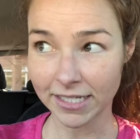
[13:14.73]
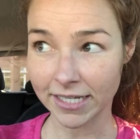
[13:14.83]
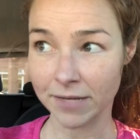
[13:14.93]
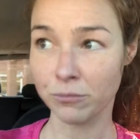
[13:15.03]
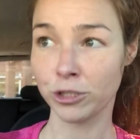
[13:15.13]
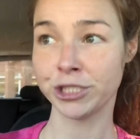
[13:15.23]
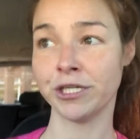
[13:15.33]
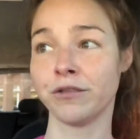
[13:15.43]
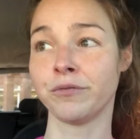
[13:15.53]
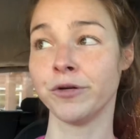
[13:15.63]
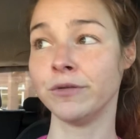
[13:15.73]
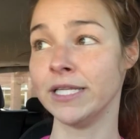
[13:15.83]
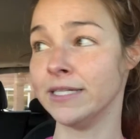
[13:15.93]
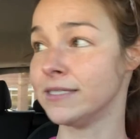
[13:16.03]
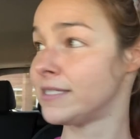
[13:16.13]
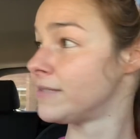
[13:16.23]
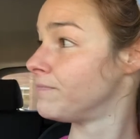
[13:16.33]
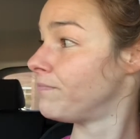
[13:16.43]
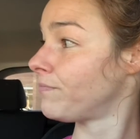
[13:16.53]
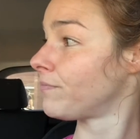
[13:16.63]
and pushing through these
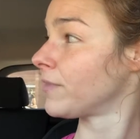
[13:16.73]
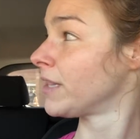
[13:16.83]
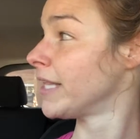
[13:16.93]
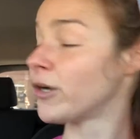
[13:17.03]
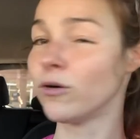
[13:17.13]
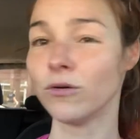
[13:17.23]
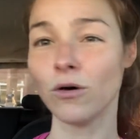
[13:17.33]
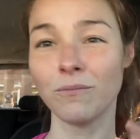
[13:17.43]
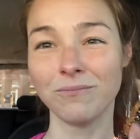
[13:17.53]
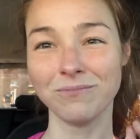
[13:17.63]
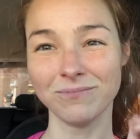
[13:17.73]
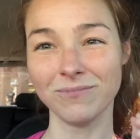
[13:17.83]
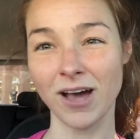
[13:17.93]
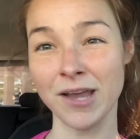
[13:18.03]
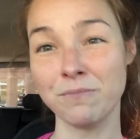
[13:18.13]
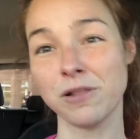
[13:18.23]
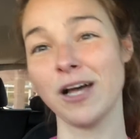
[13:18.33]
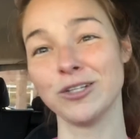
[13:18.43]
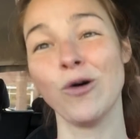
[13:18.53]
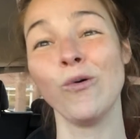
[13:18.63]
little
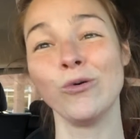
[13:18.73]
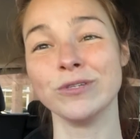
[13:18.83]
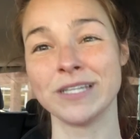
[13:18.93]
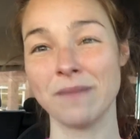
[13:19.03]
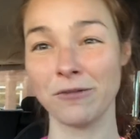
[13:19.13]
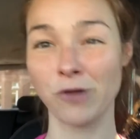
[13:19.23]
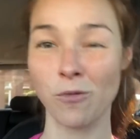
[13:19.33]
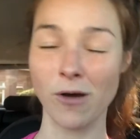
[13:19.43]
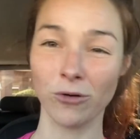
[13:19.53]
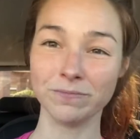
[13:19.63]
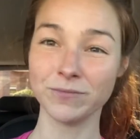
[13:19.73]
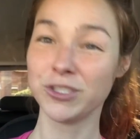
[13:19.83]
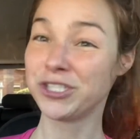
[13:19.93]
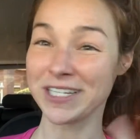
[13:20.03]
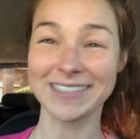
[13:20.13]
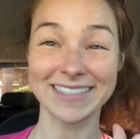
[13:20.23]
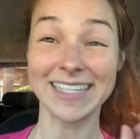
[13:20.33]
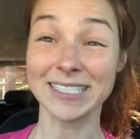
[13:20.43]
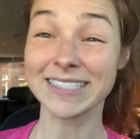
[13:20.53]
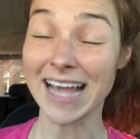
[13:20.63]
unplugged holes in my rowboat. Just
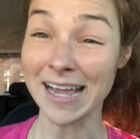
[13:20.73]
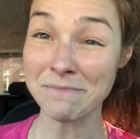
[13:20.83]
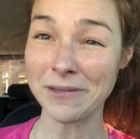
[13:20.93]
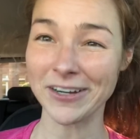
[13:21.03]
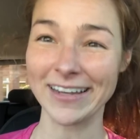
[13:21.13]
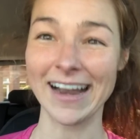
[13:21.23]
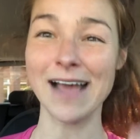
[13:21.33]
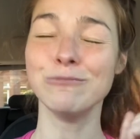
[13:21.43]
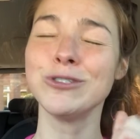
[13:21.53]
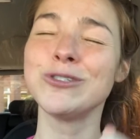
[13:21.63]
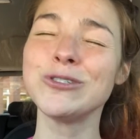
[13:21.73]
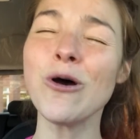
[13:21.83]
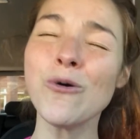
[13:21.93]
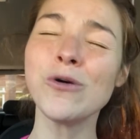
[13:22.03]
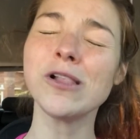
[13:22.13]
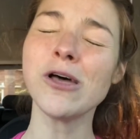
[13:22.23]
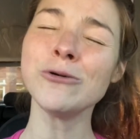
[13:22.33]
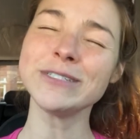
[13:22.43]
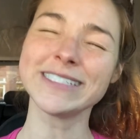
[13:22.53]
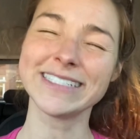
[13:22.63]
this time period, I'm so
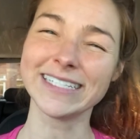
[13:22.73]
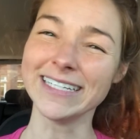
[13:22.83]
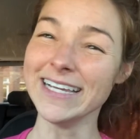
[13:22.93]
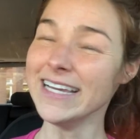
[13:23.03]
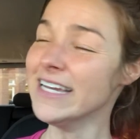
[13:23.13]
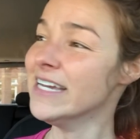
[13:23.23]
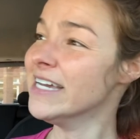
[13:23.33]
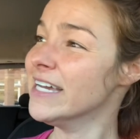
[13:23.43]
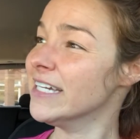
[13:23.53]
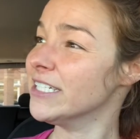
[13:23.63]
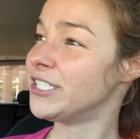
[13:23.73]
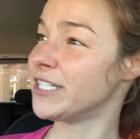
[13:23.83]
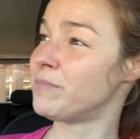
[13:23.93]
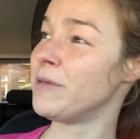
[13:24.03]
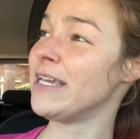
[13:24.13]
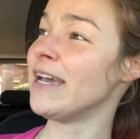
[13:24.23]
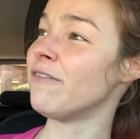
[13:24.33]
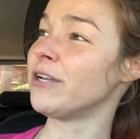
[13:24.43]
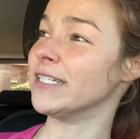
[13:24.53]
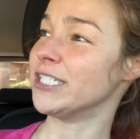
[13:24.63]
close to just being
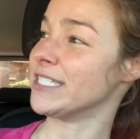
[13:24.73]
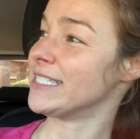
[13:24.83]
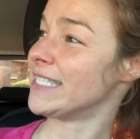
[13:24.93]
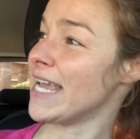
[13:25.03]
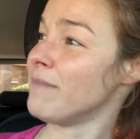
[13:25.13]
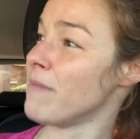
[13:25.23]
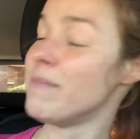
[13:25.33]
able to just take